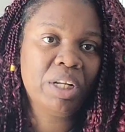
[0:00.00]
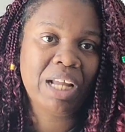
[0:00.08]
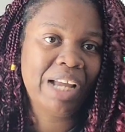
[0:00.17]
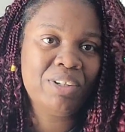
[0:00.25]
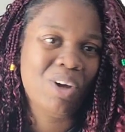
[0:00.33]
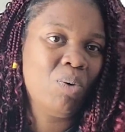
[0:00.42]
it.
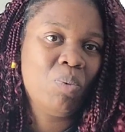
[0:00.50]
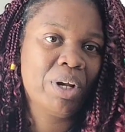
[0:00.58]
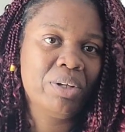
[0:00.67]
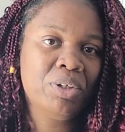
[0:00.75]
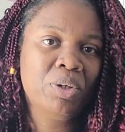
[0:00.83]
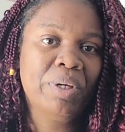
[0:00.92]
I don't want
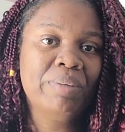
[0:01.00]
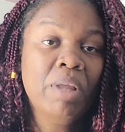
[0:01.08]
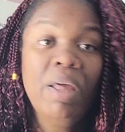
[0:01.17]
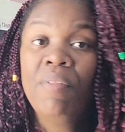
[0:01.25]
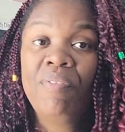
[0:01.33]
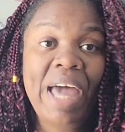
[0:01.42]
to do it.
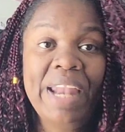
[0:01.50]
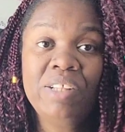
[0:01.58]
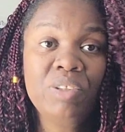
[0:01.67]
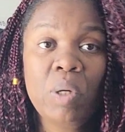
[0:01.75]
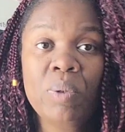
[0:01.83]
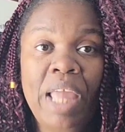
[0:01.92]
That
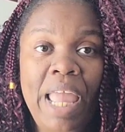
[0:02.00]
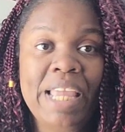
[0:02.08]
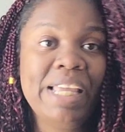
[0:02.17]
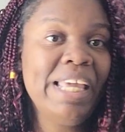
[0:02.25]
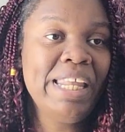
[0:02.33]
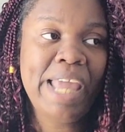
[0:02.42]
is okay.
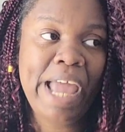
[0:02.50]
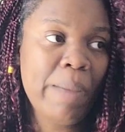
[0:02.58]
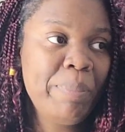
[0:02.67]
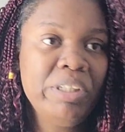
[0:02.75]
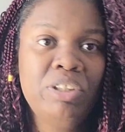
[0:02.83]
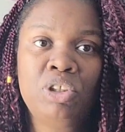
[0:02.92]
It
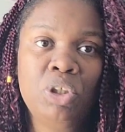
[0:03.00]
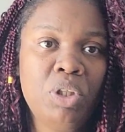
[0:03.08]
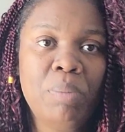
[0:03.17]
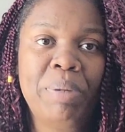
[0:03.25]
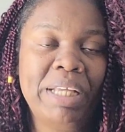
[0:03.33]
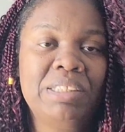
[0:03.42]
happens to
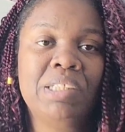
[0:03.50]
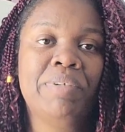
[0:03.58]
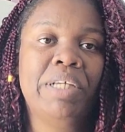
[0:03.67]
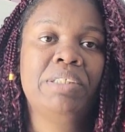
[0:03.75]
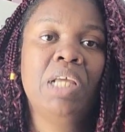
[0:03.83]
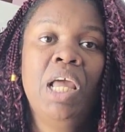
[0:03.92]
the best of
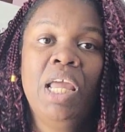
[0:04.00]
us.